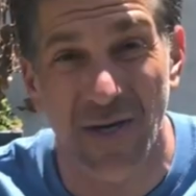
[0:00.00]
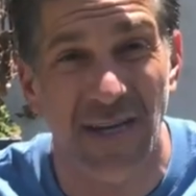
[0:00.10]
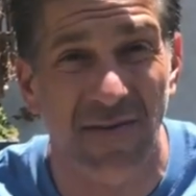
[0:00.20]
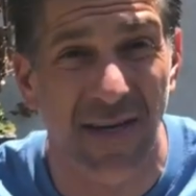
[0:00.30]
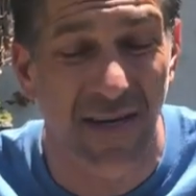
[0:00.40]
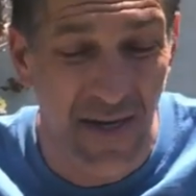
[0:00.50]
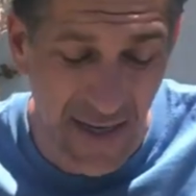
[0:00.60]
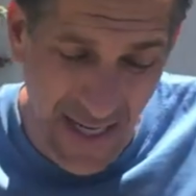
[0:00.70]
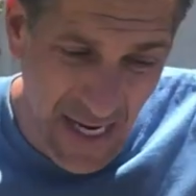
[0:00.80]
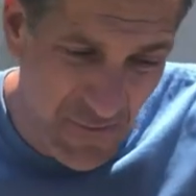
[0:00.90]
or even
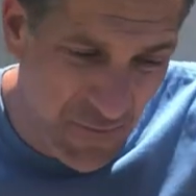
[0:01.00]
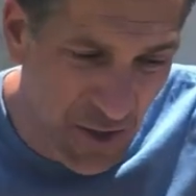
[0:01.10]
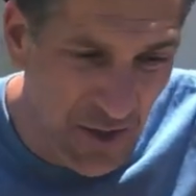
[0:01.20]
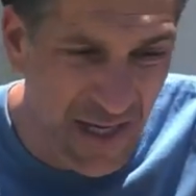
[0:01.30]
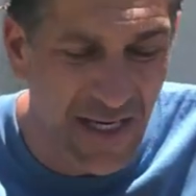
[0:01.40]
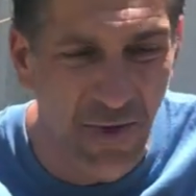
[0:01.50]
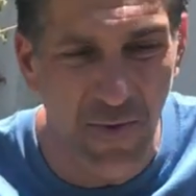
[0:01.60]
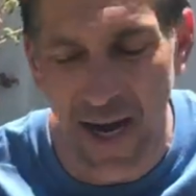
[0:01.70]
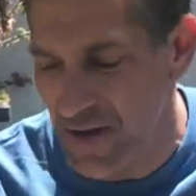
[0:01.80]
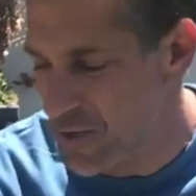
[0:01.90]
again for your
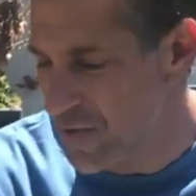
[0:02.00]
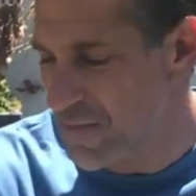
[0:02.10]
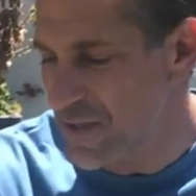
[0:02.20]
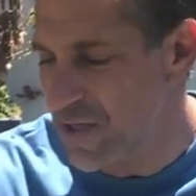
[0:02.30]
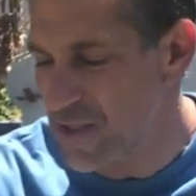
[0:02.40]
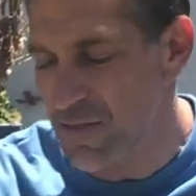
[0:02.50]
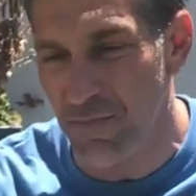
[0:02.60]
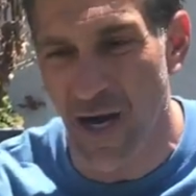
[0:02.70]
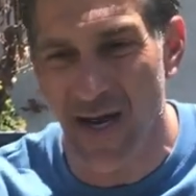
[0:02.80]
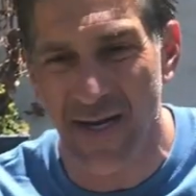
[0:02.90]
in-ground, you wouldn't be using
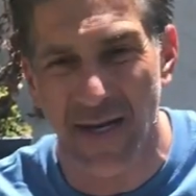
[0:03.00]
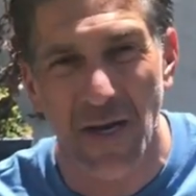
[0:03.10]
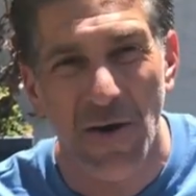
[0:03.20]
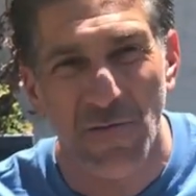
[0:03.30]
potting.